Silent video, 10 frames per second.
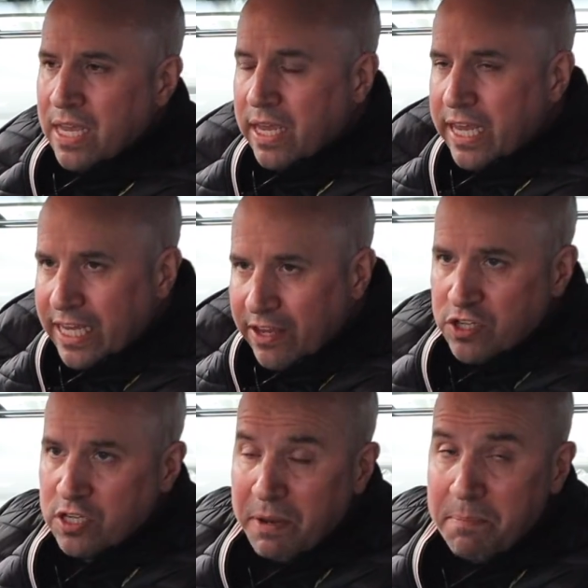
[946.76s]
It
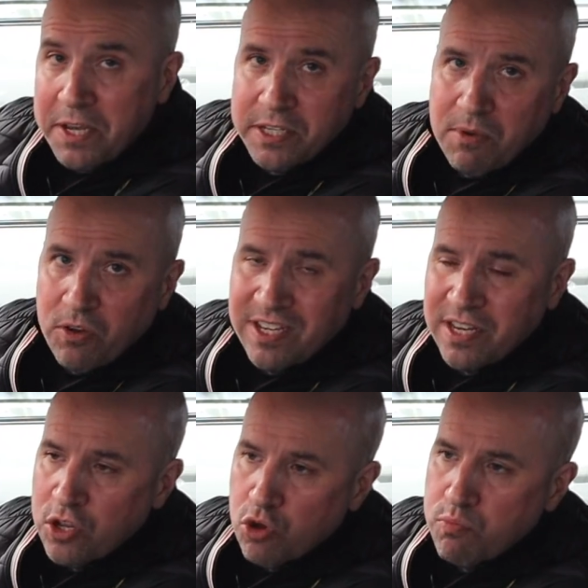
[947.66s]
gives us a bit of peace of mind,
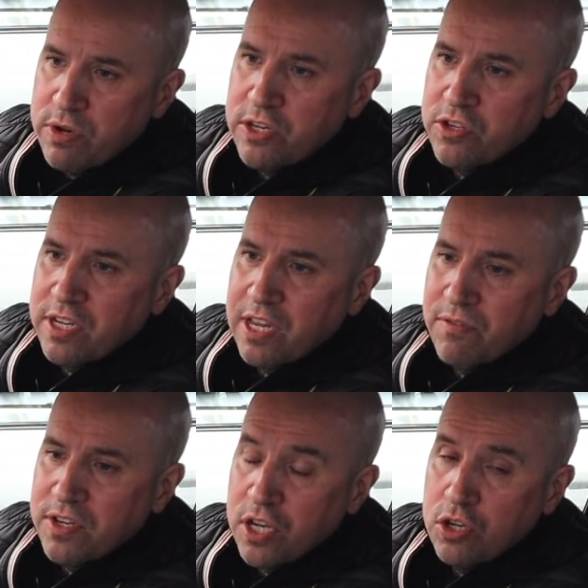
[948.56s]
but it doesn't give
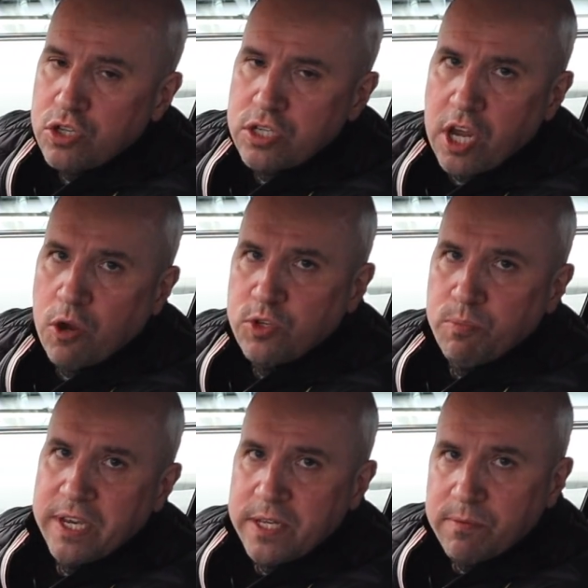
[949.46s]
us total
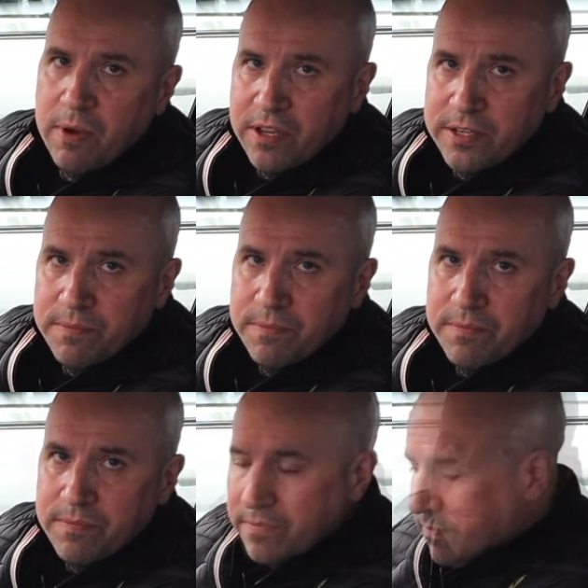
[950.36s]
peace of mind.
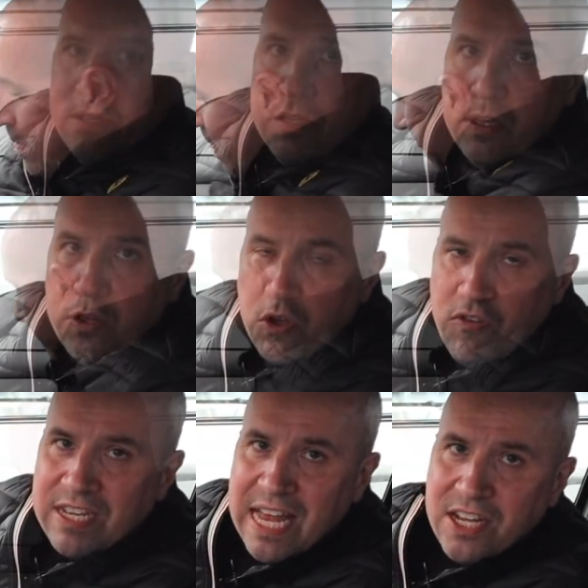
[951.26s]
There
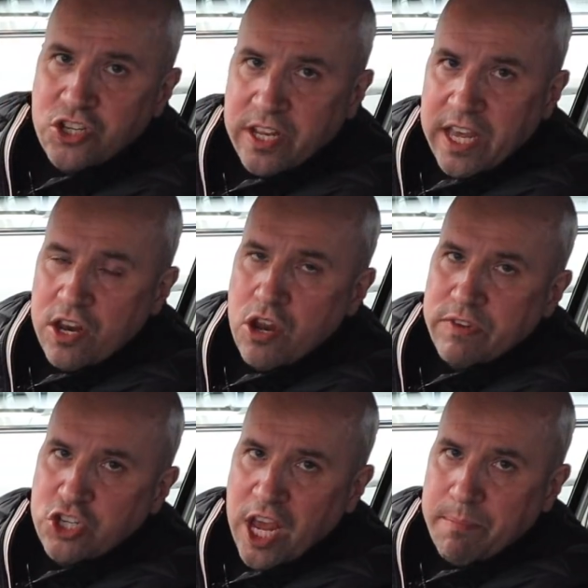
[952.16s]
is actually
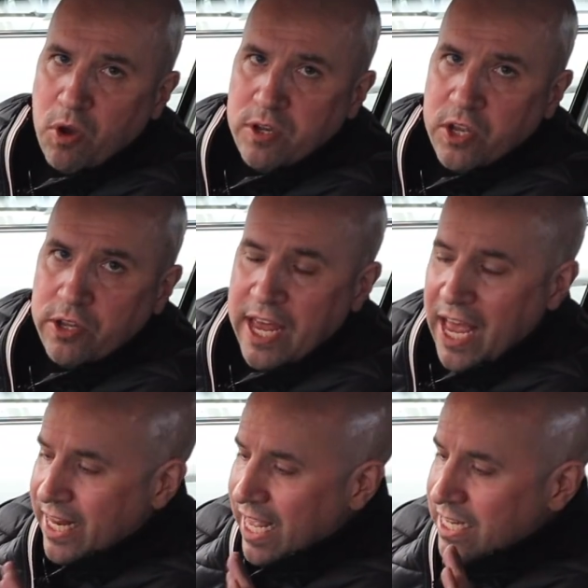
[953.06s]
another checkbox on there,
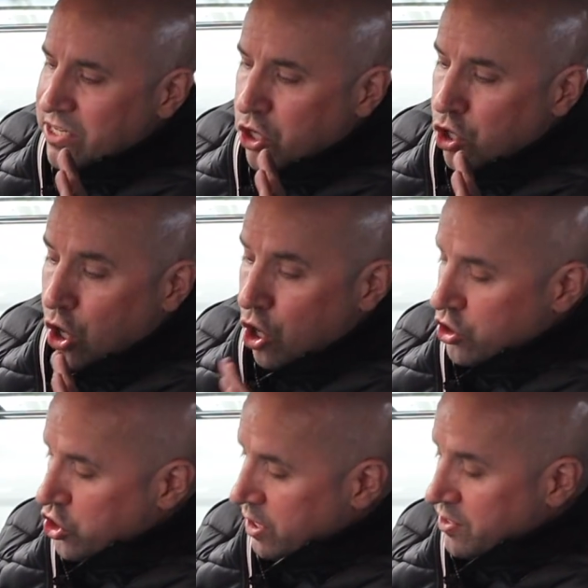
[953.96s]
and that is a
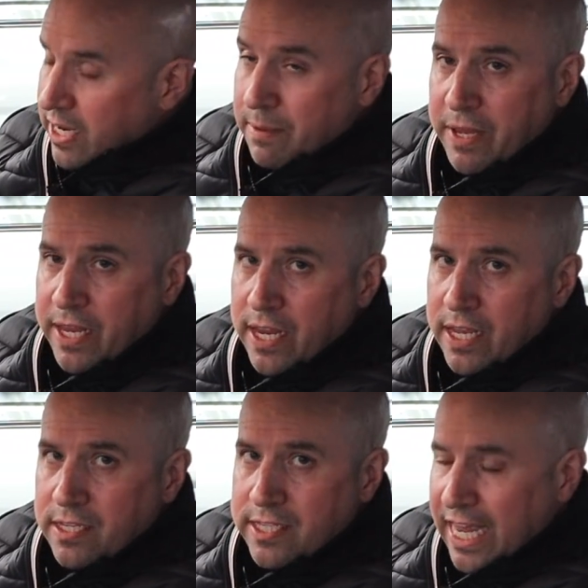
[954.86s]
clutch slipping
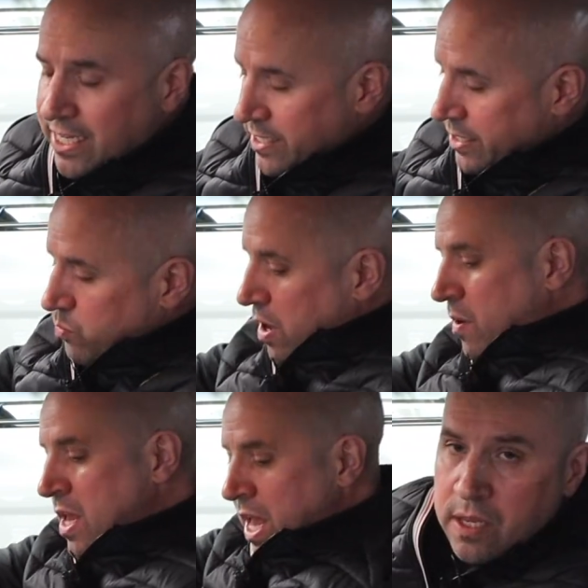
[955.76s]
test as well.
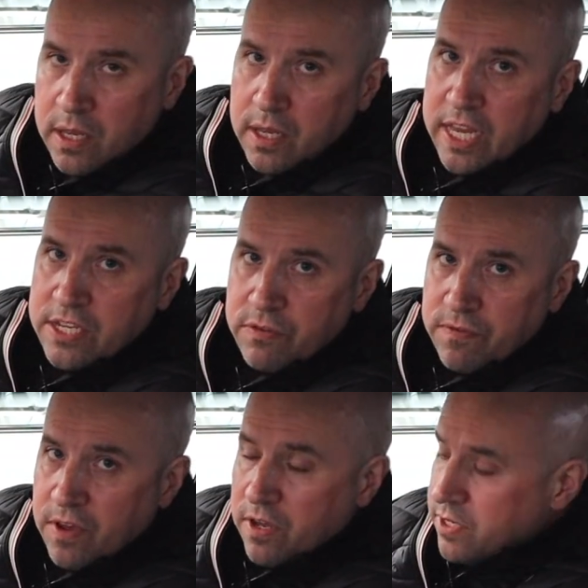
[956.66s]
Into
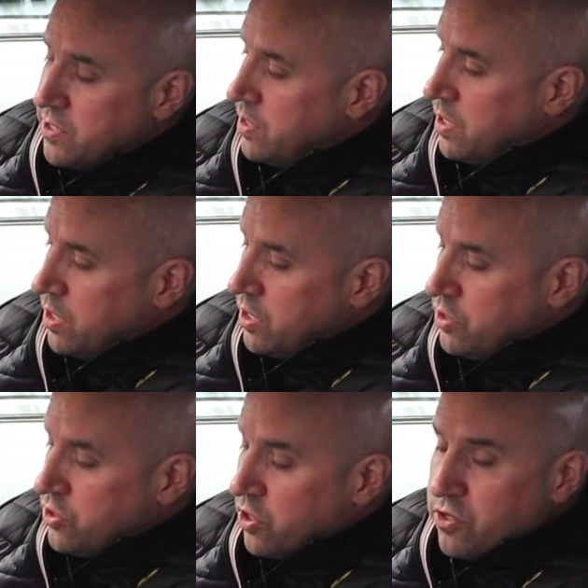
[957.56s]
first,
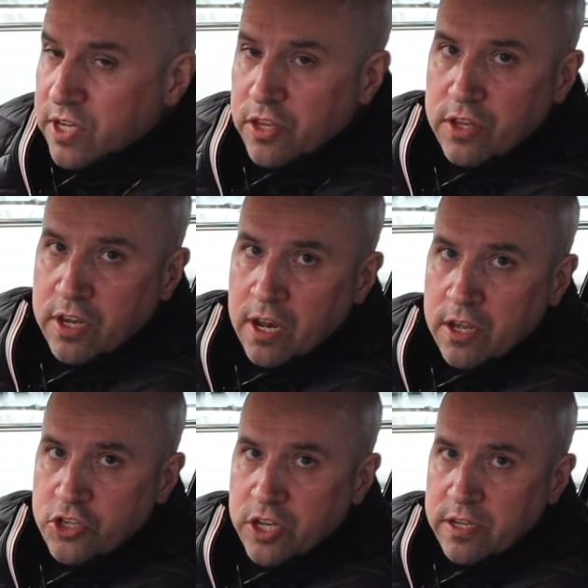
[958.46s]
does the
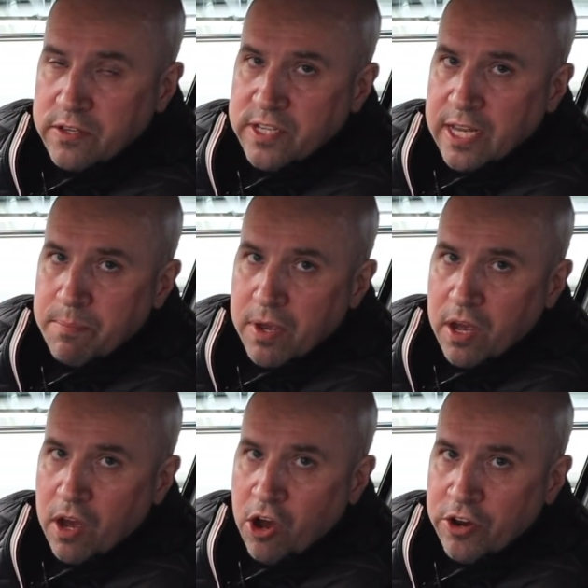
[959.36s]
clutch slip
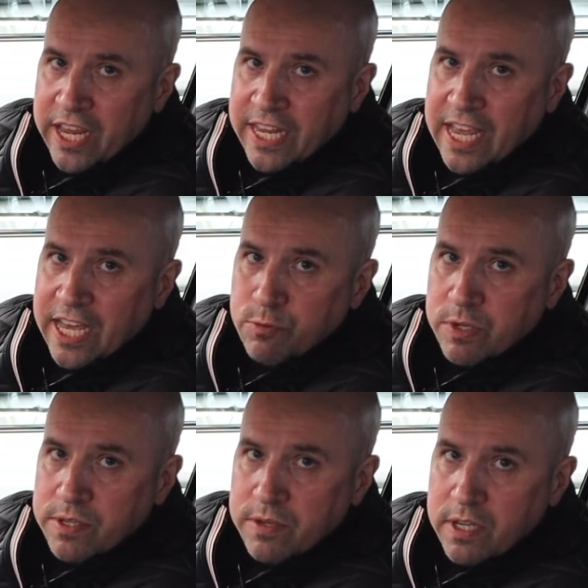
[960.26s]
on
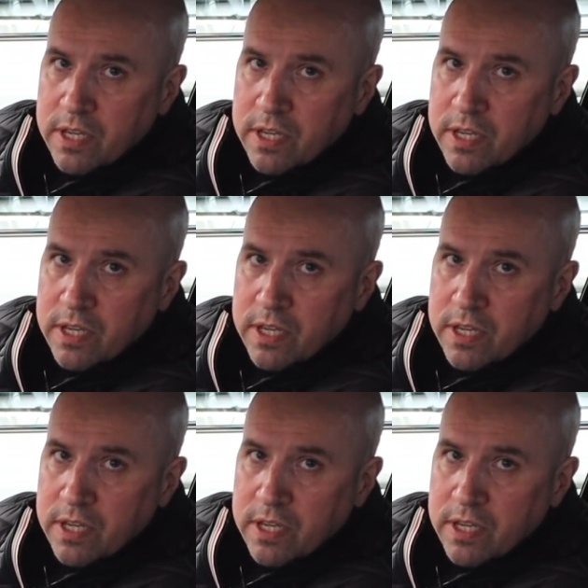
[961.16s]
engagement?